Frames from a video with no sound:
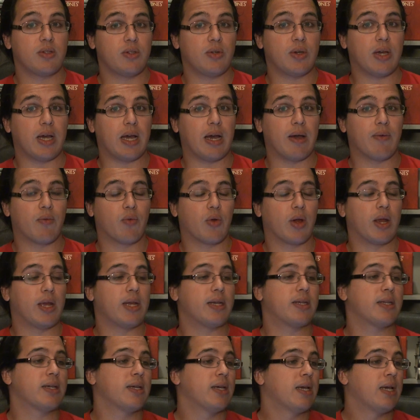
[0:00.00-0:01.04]
you have,
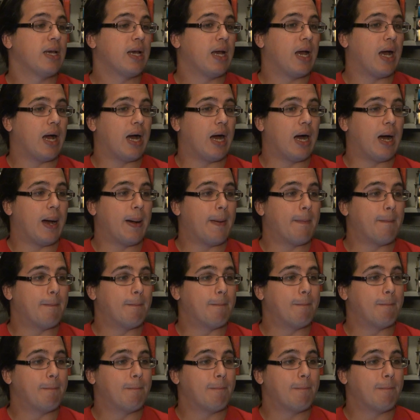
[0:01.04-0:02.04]
right? I